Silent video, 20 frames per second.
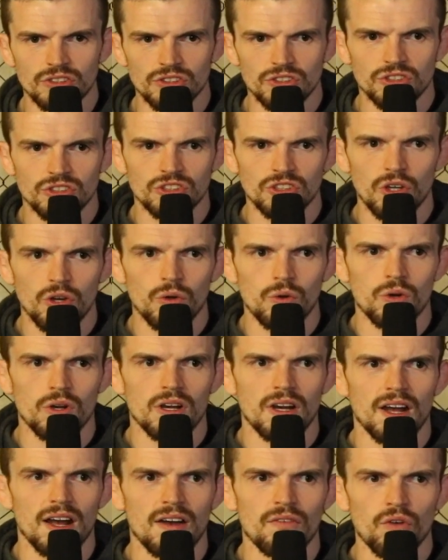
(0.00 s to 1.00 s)
So
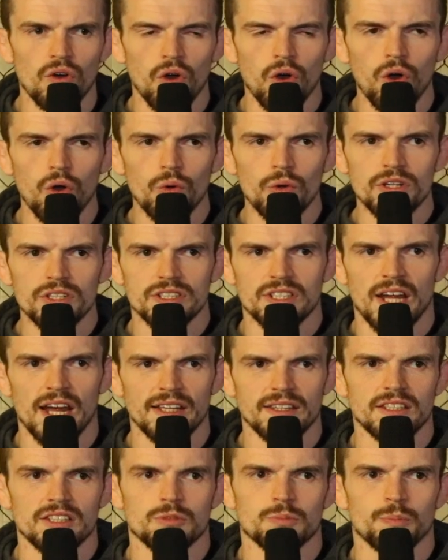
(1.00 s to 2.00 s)
I've always
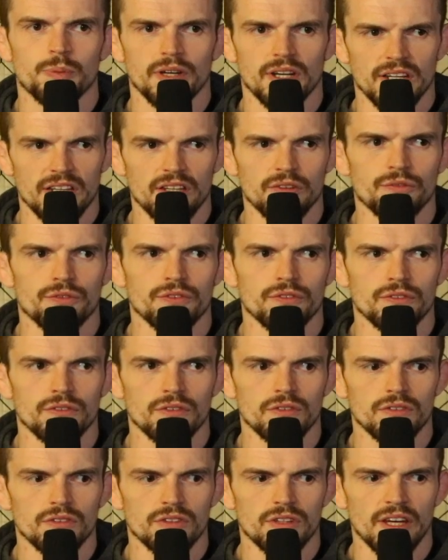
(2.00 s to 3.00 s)
had this belief
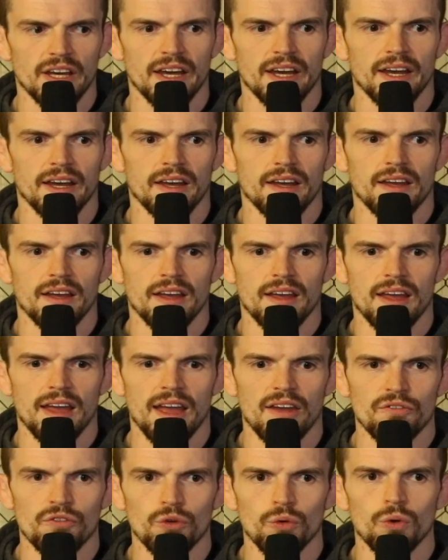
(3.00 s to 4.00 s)
that
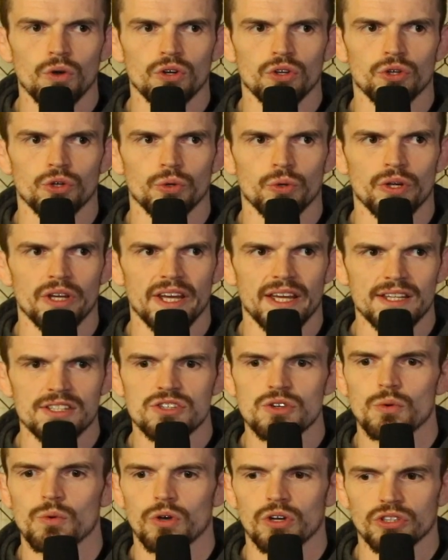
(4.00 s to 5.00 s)
everyone who is
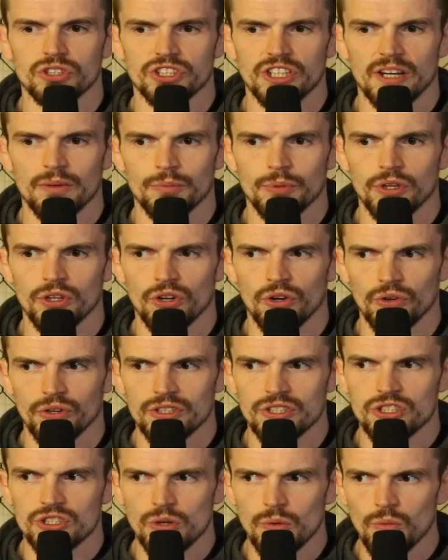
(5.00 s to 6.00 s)
a world champion or
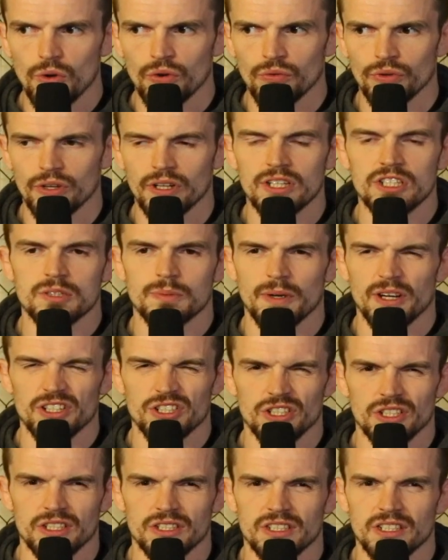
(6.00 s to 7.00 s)
is someone really
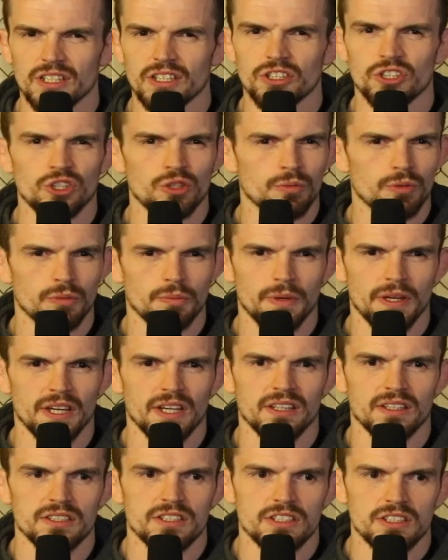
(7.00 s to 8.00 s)
special is still a human
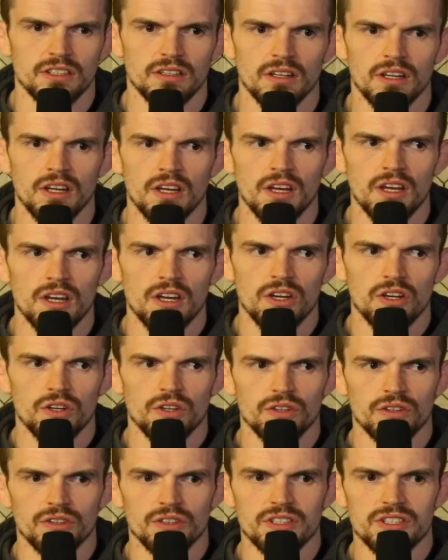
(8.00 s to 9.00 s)
being. There's still
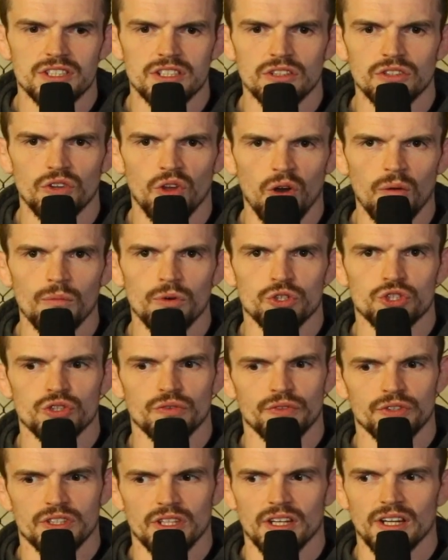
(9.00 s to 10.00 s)
not much
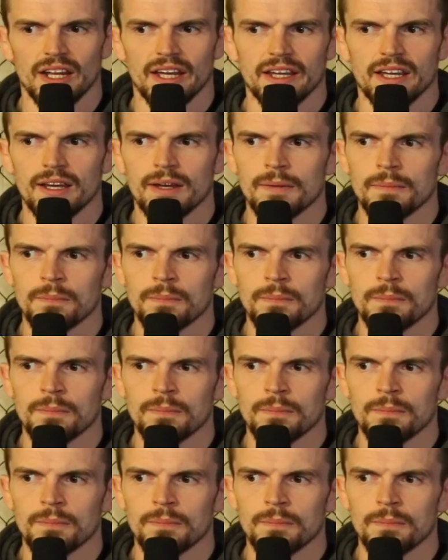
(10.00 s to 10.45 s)
of a like